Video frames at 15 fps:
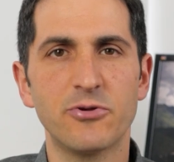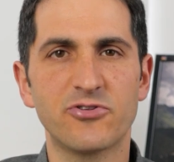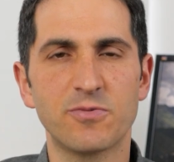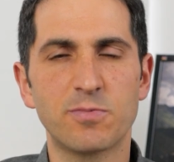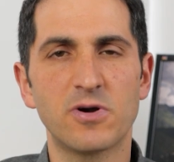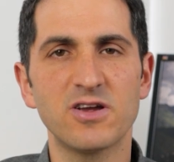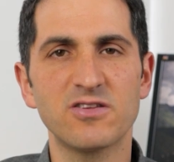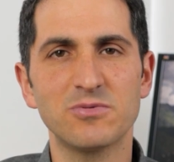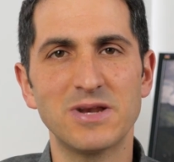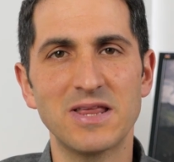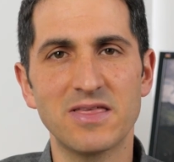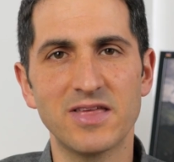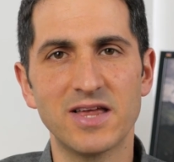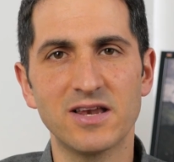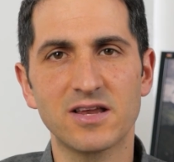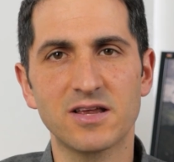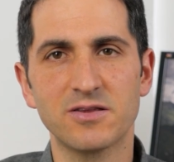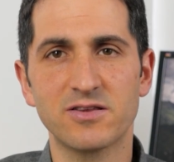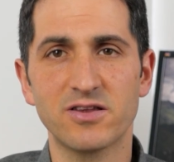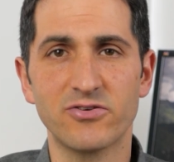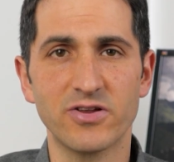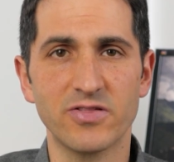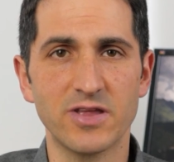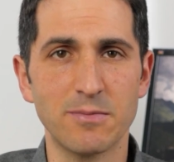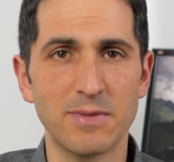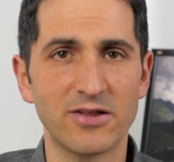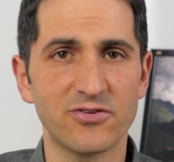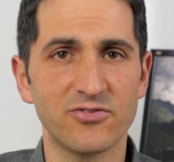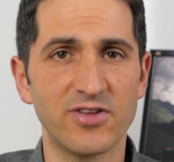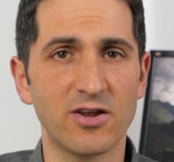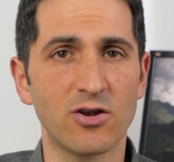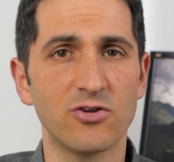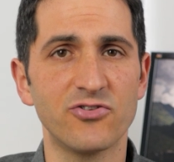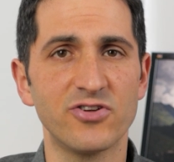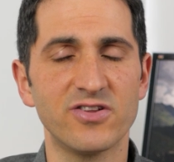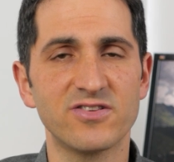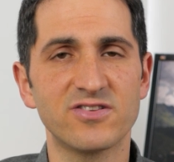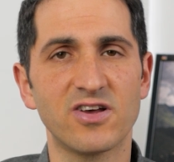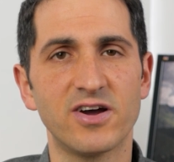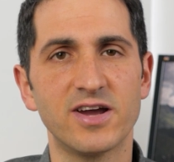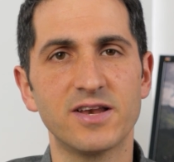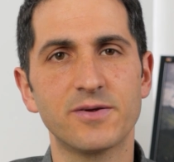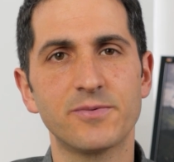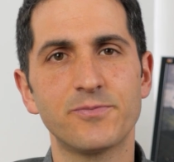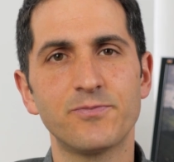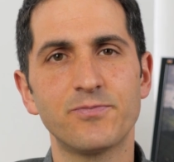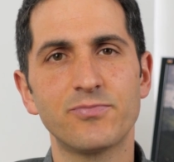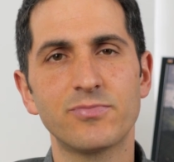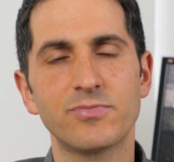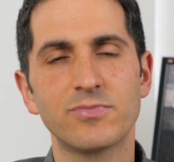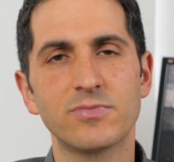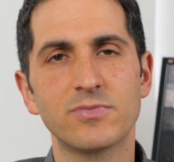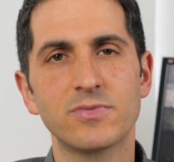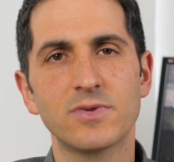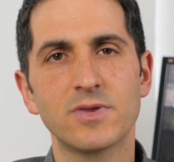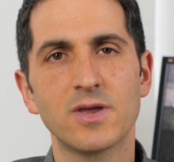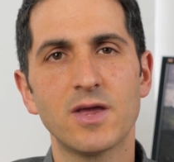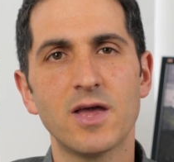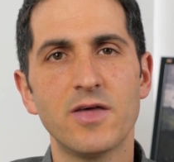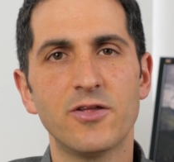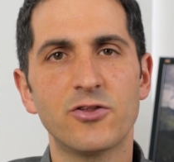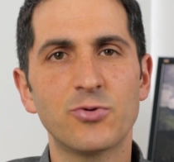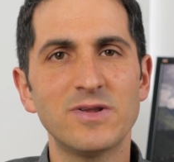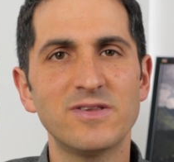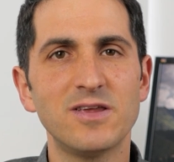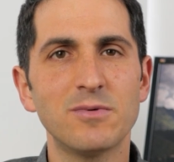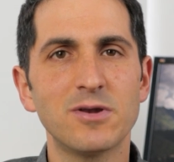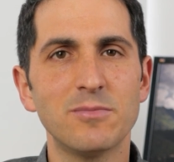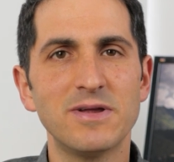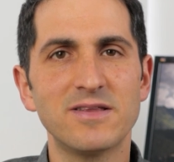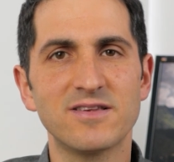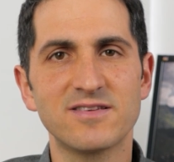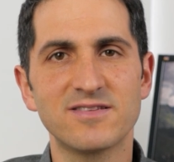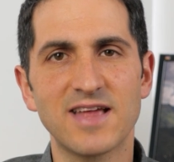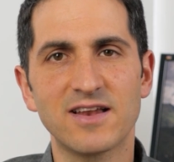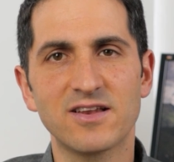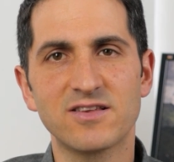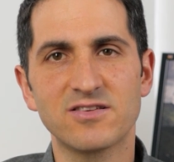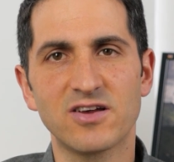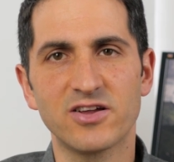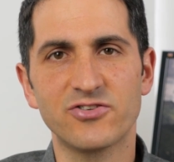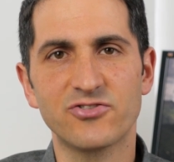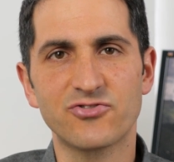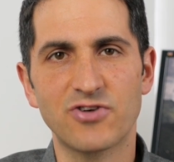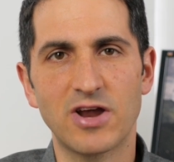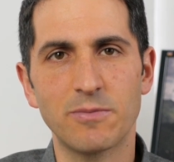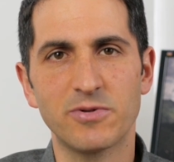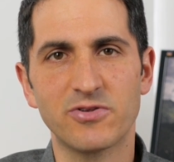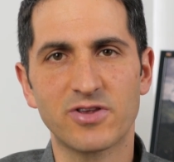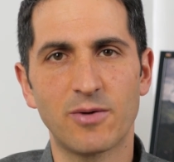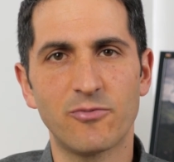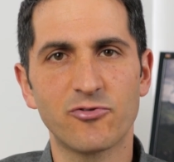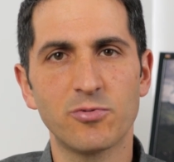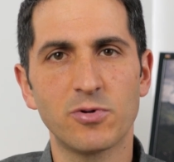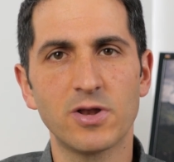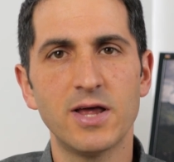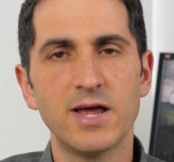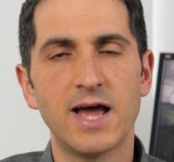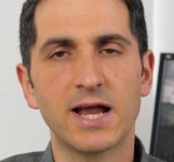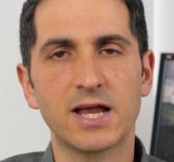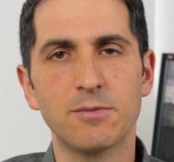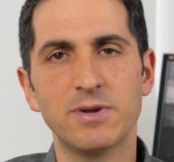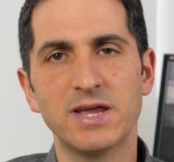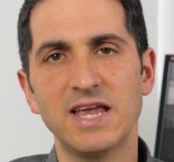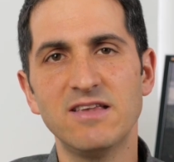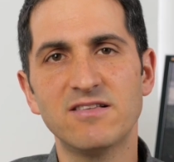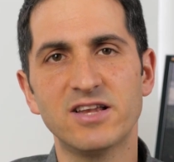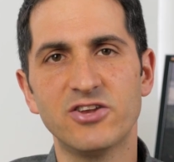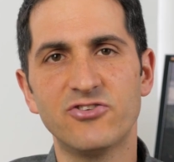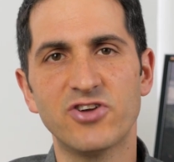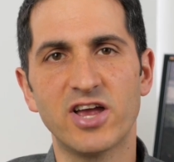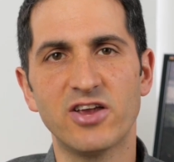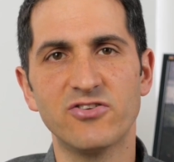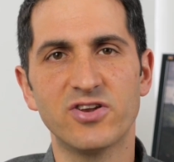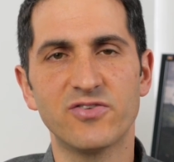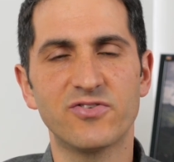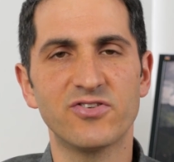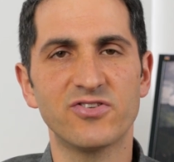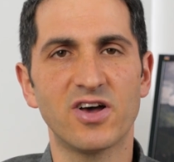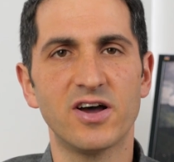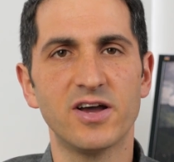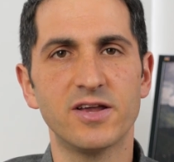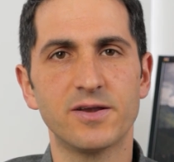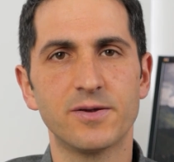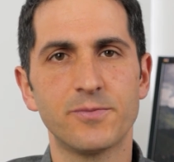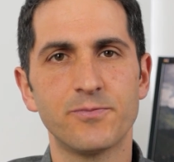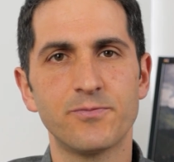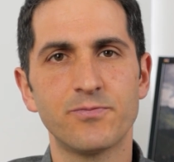but surprisingly thin considering the amount of technology inside. The 20mm standard size strap is comfortable and can be easily changed if desired.